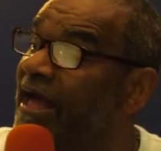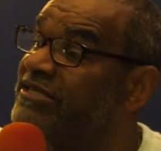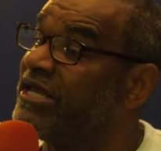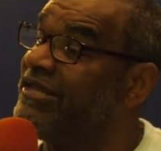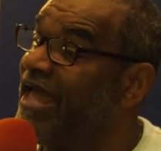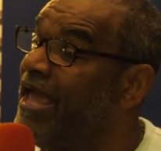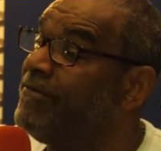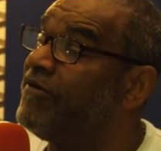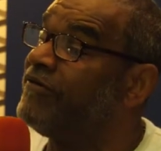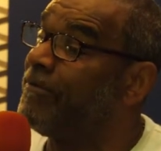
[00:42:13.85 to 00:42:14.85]
That's the
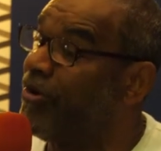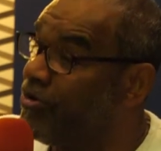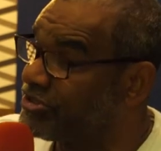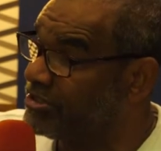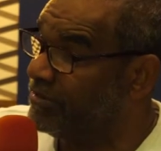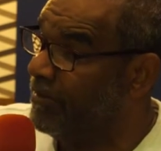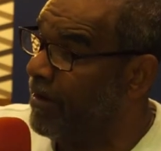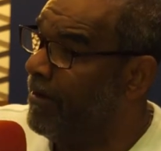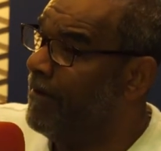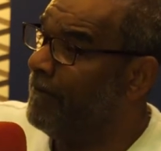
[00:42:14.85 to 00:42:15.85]
name of a person,
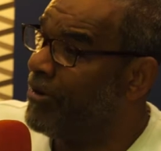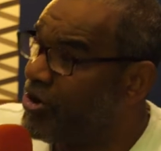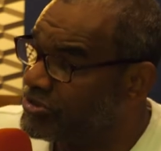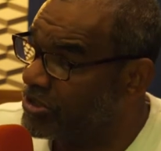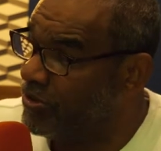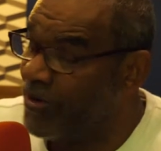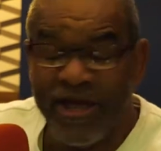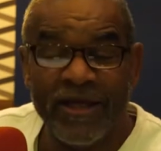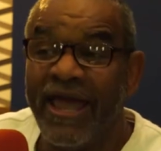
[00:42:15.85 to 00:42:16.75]
personal.